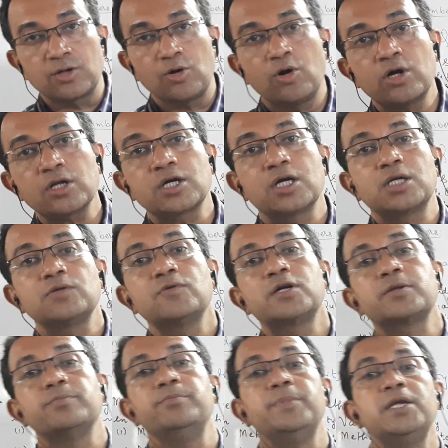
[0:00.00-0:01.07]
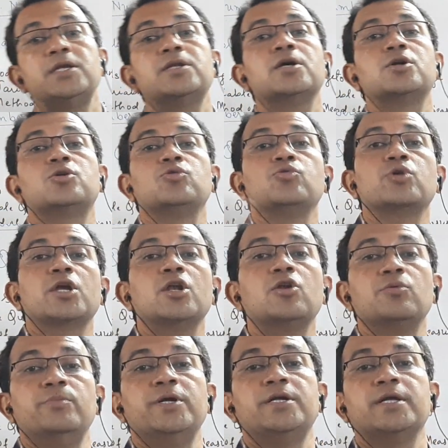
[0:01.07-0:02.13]
or convert meter to
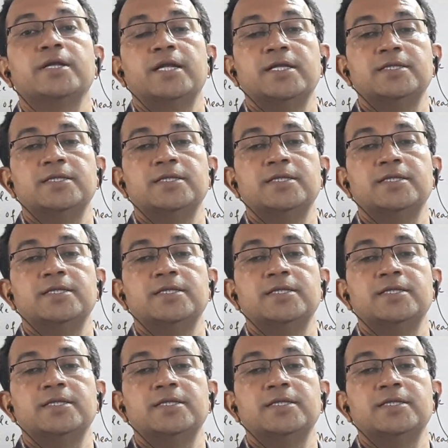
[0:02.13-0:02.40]
kilometer